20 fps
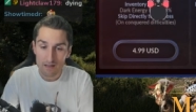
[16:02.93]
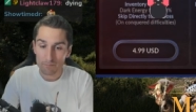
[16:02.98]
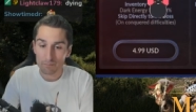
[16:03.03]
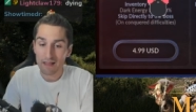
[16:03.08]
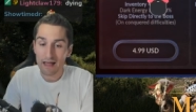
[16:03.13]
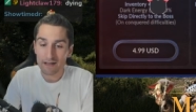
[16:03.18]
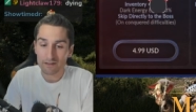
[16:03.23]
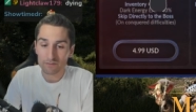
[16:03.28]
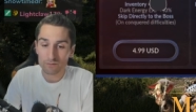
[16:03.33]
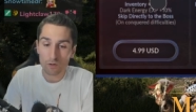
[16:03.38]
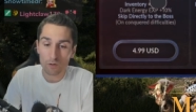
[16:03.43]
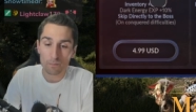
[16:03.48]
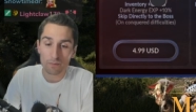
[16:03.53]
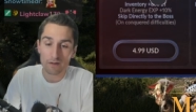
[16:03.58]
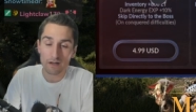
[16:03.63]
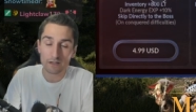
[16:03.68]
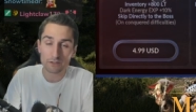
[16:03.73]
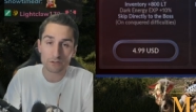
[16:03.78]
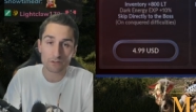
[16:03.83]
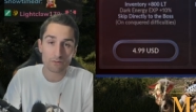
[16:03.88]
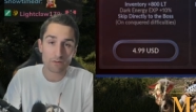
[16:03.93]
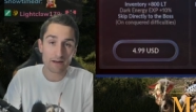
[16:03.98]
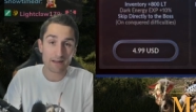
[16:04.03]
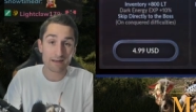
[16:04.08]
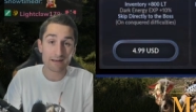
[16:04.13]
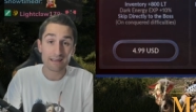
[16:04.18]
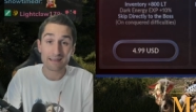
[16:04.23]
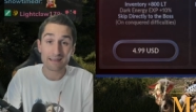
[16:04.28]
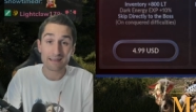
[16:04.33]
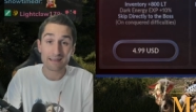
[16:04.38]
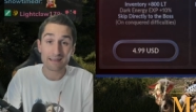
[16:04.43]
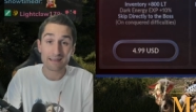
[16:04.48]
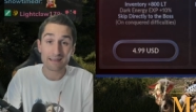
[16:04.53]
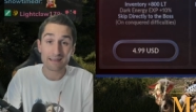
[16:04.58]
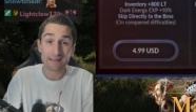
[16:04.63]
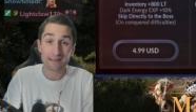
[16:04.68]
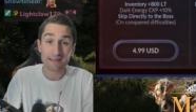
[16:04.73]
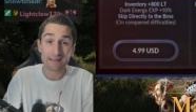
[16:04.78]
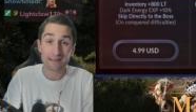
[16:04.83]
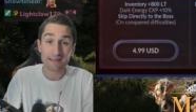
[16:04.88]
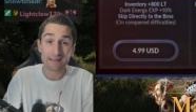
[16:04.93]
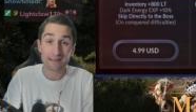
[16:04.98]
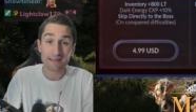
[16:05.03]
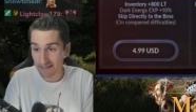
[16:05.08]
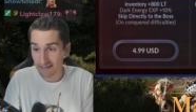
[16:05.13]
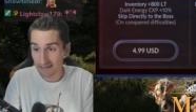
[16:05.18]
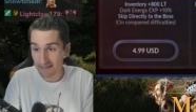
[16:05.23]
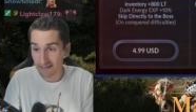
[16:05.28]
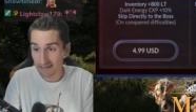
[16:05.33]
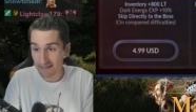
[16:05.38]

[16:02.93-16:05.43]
Blackstone production rate. That's kind of neat.